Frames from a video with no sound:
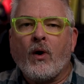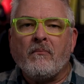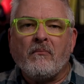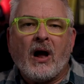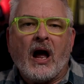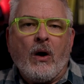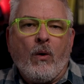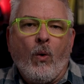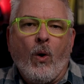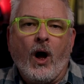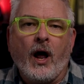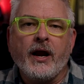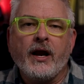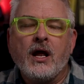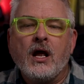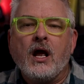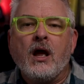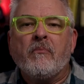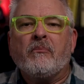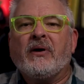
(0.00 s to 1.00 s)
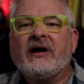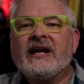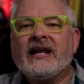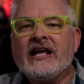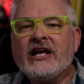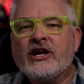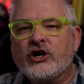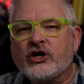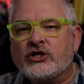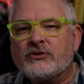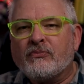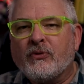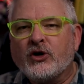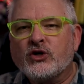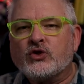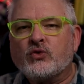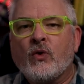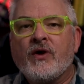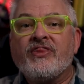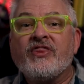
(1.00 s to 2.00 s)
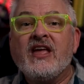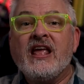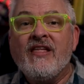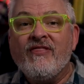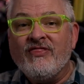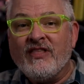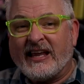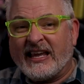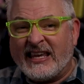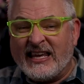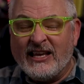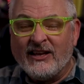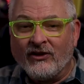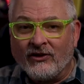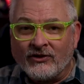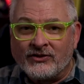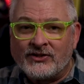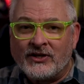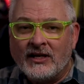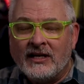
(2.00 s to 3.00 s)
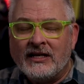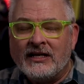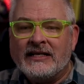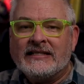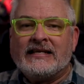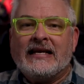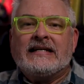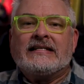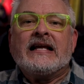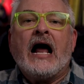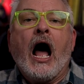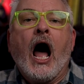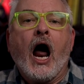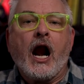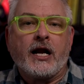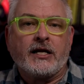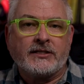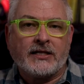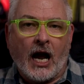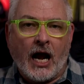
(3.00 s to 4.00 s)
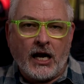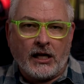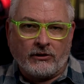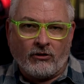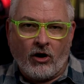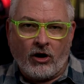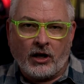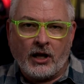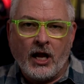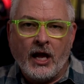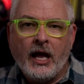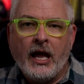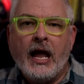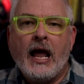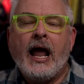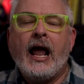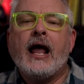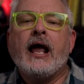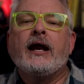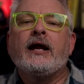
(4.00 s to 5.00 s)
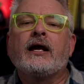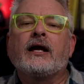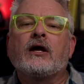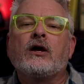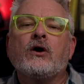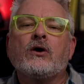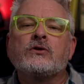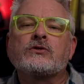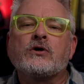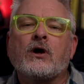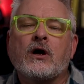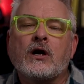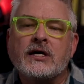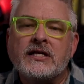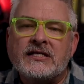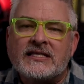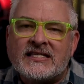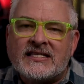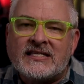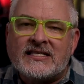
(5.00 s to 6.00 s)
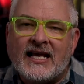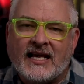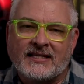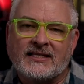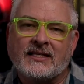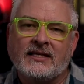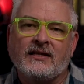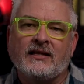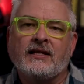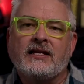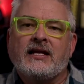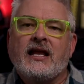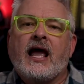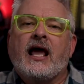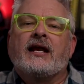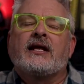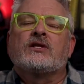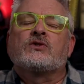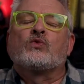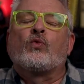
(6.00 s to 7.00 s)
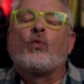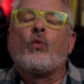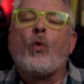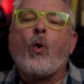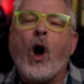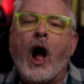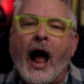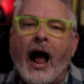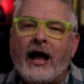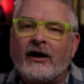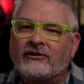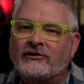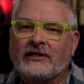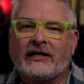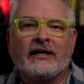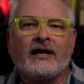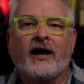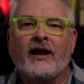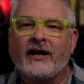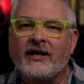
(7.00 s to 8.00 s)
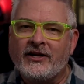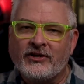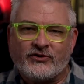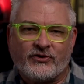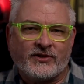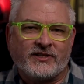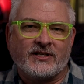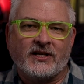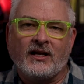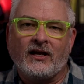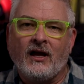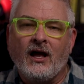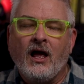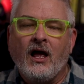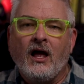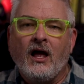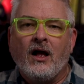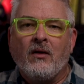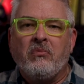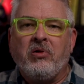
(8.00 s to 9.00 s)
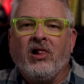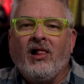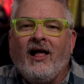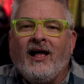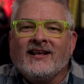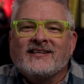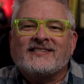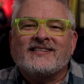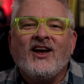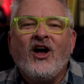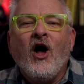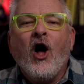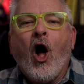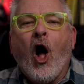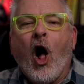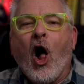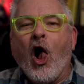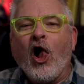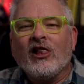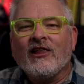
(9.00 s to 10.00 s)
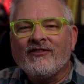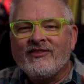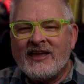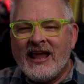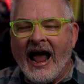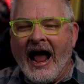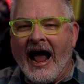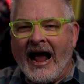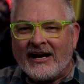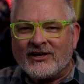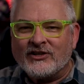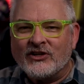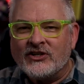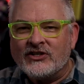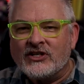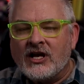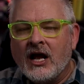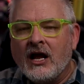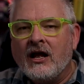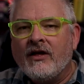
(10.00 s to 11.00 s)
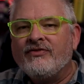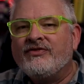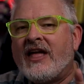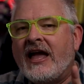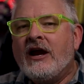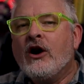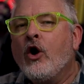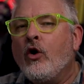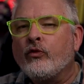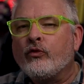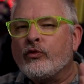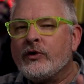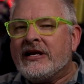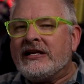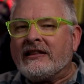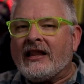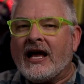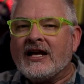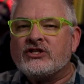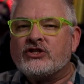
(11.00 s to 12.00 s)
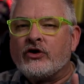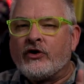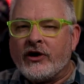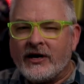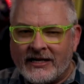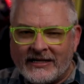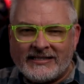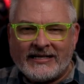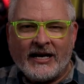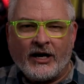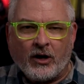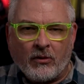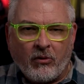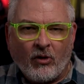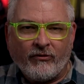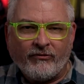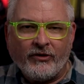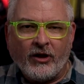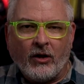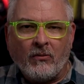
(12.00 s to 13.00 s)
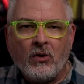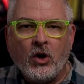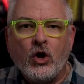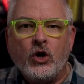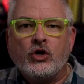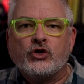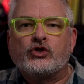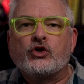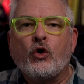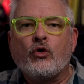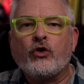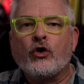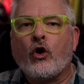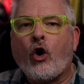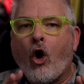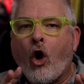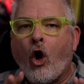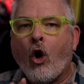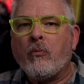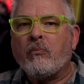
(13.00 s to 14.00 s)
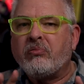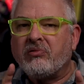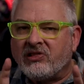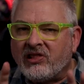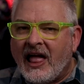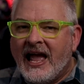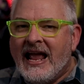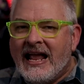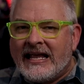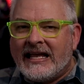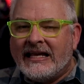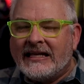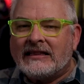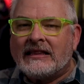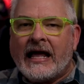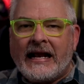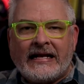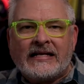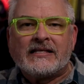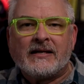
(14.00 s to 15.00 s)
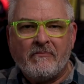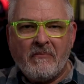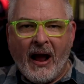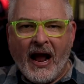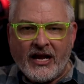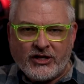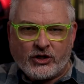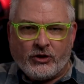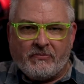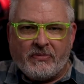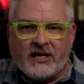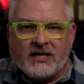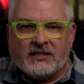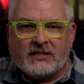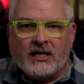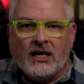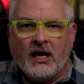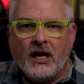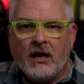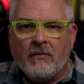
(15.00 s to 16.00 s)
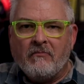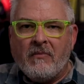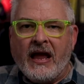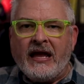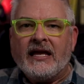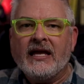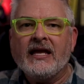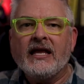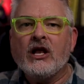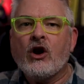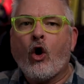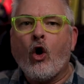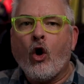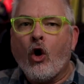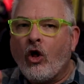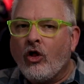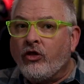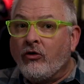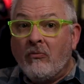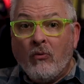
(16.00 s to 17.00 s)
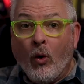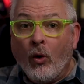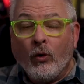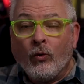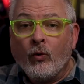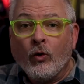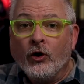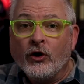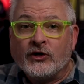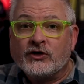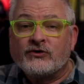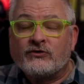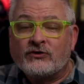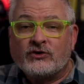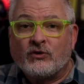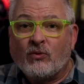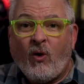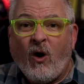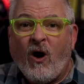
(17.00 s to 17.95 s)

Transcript: one by one. But interspersed within the kills is a ton of dialogue, and it goes on incessantly and is wildly uninteresting. Plus, all of the actors, they don't realize they're in a terrible film, so they're all playing it like it's a masterpiece, making it all the more worse to